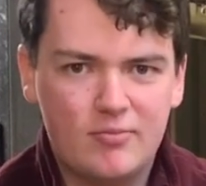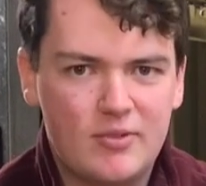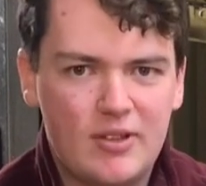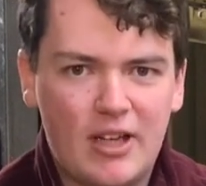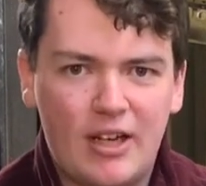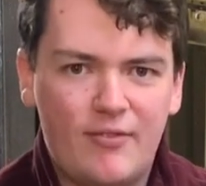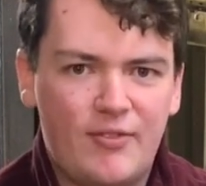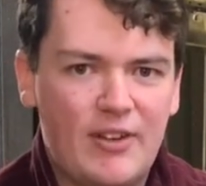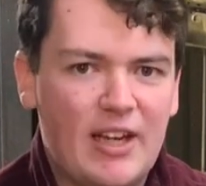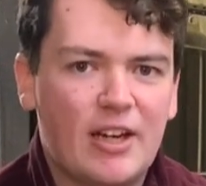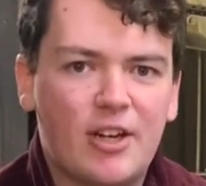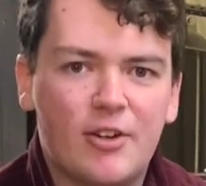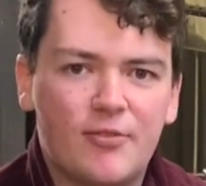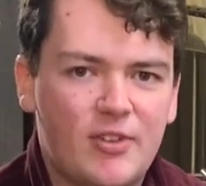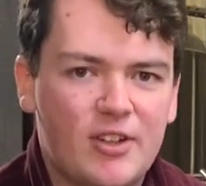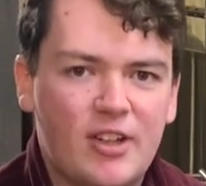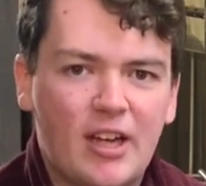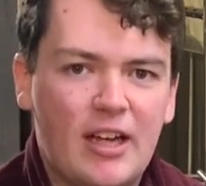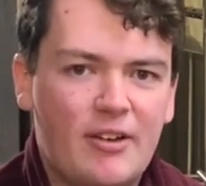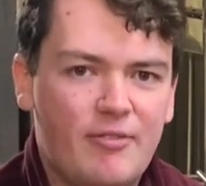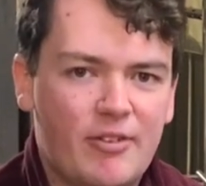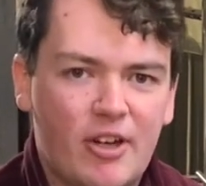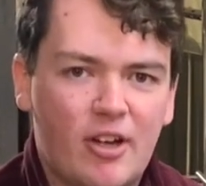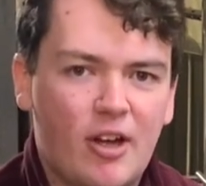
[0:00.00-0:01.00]
at the end of the
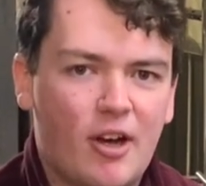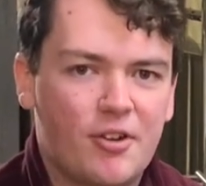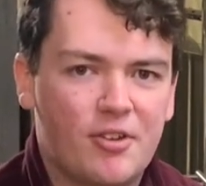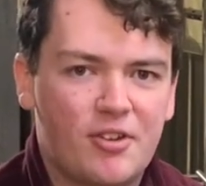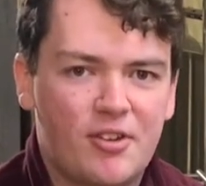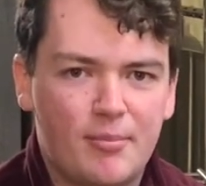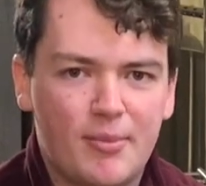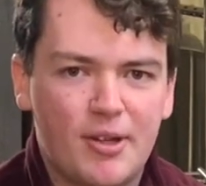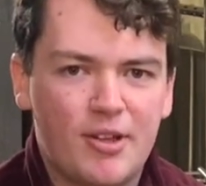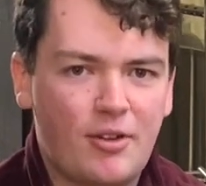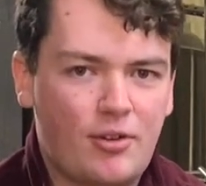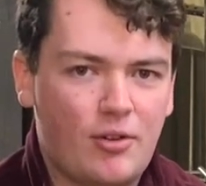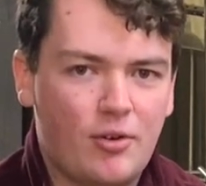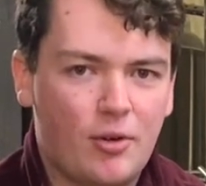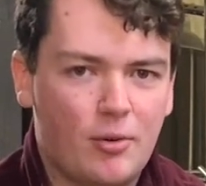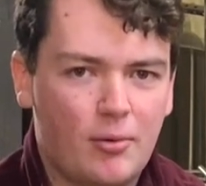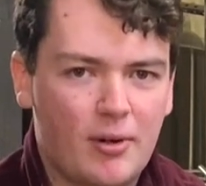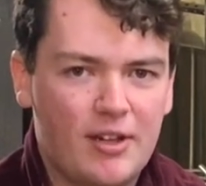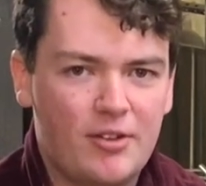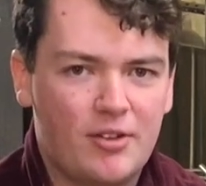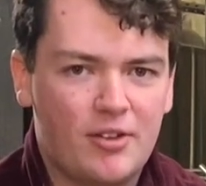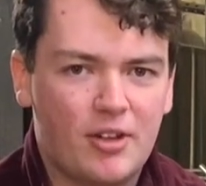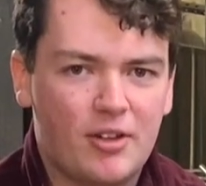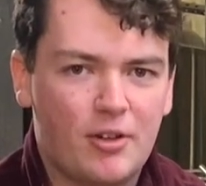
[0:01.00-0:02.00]
day, the customer's
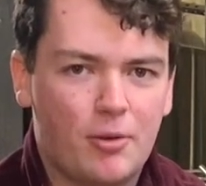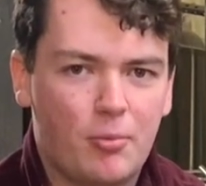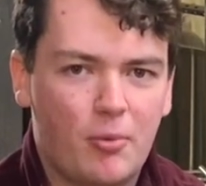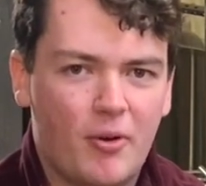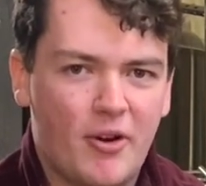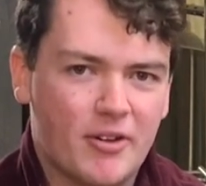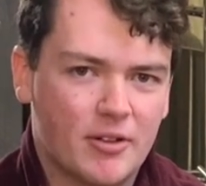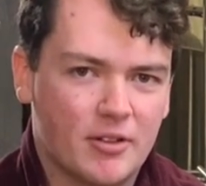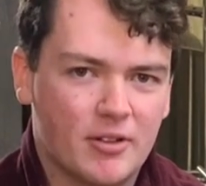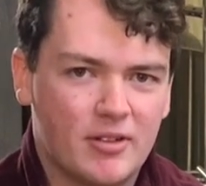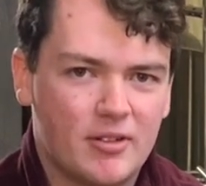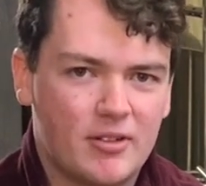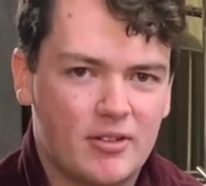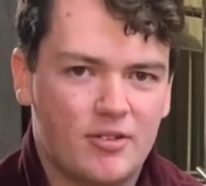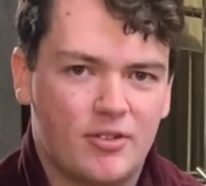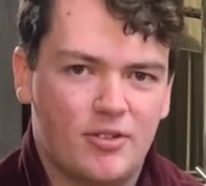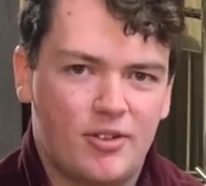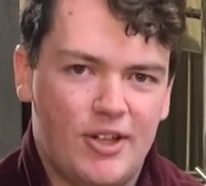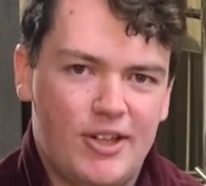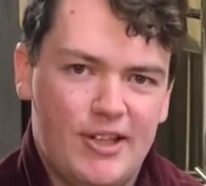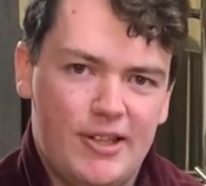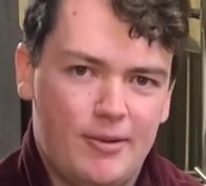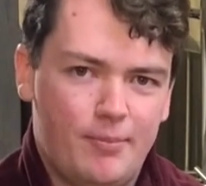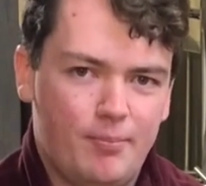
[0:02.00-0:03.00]
always going to want
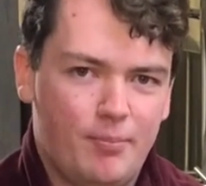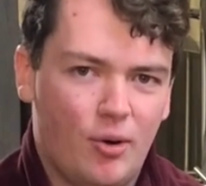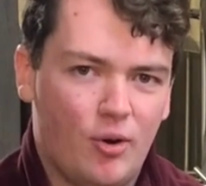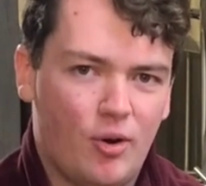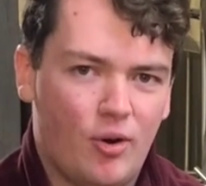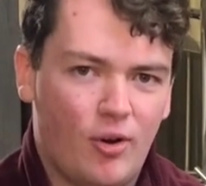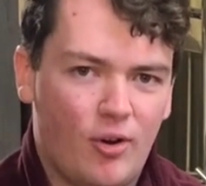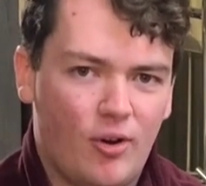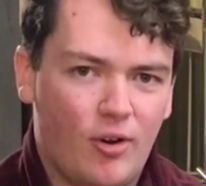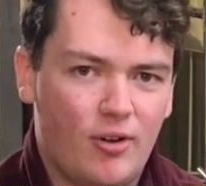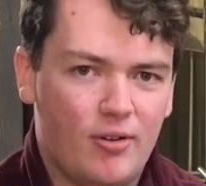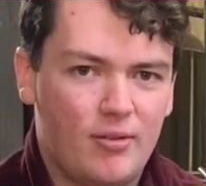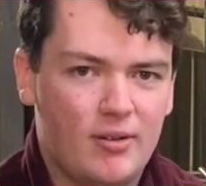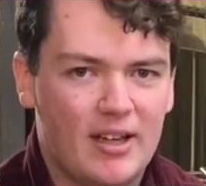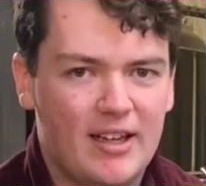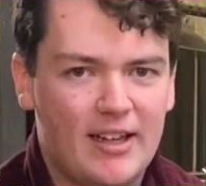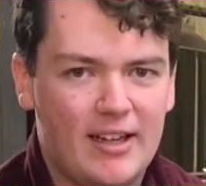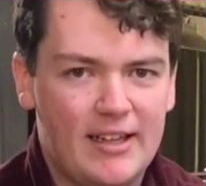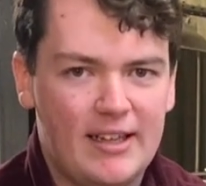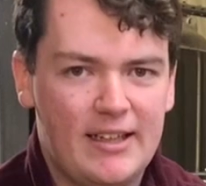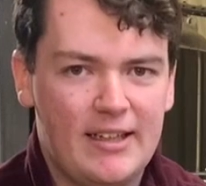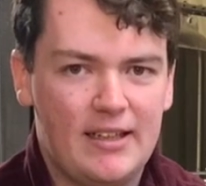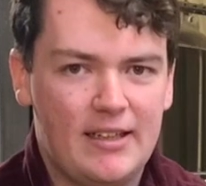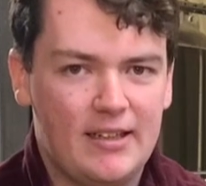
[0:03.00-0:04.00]
to pour
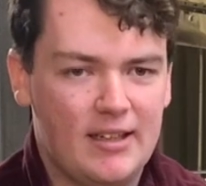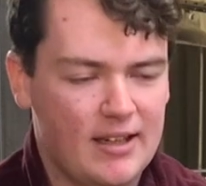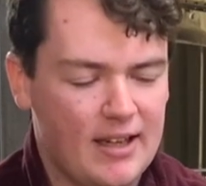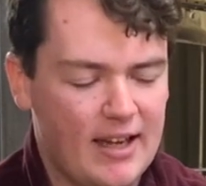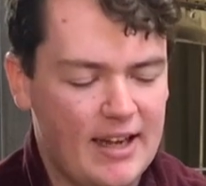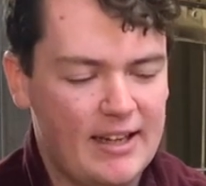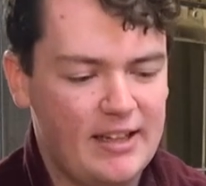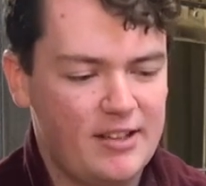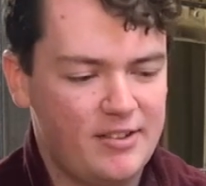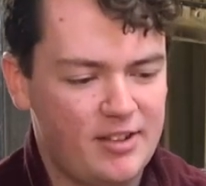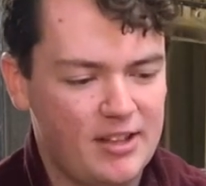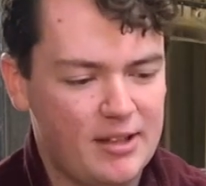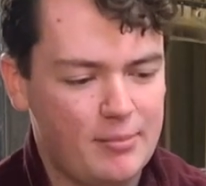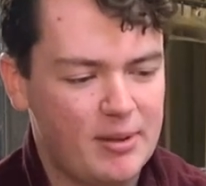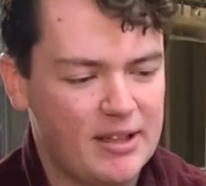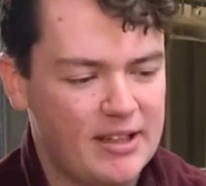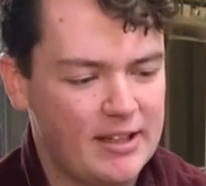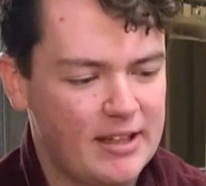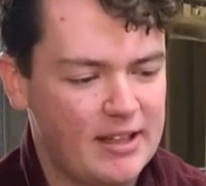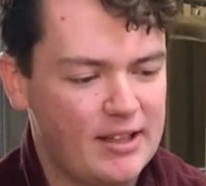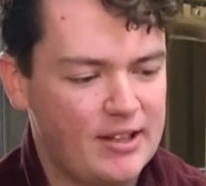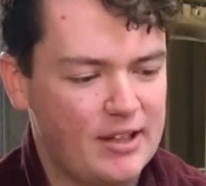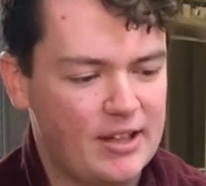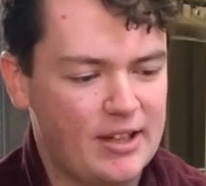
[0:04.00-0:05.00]
a hazy
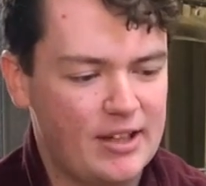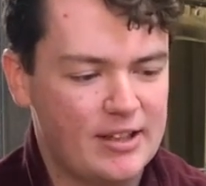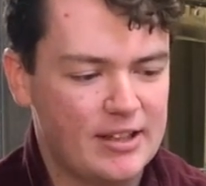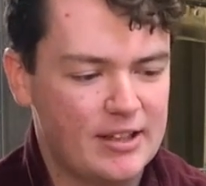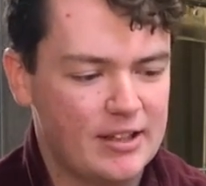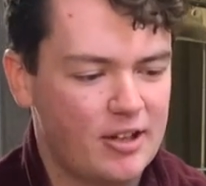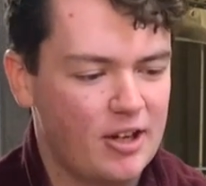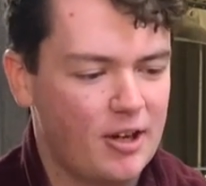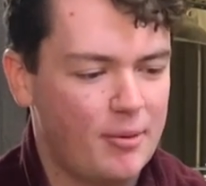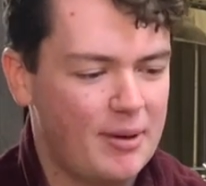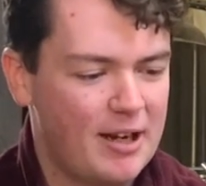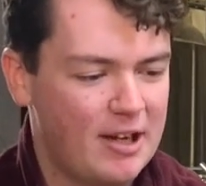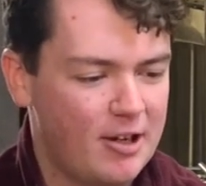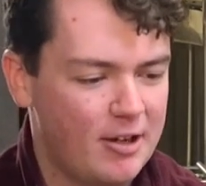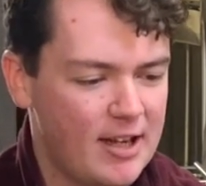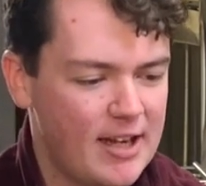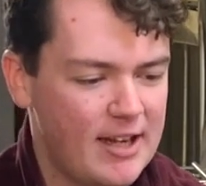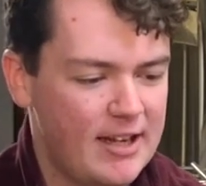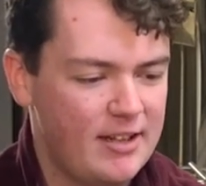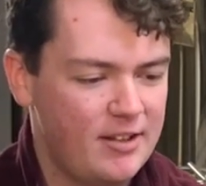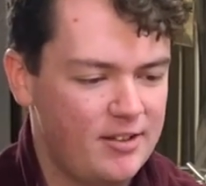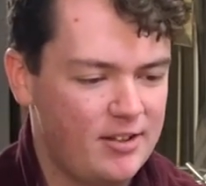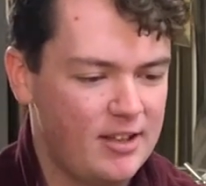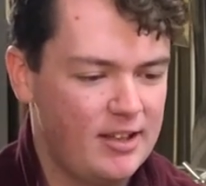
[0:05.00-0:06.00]
beer and it come out
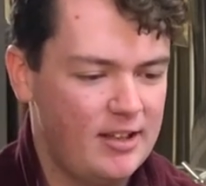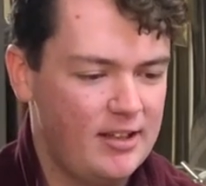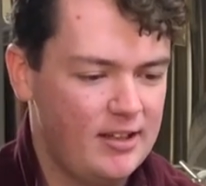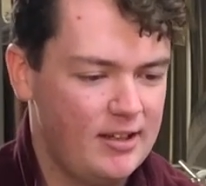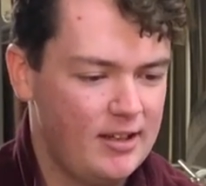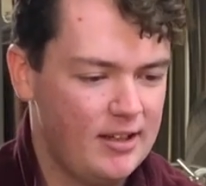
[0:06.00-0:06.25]
hazy.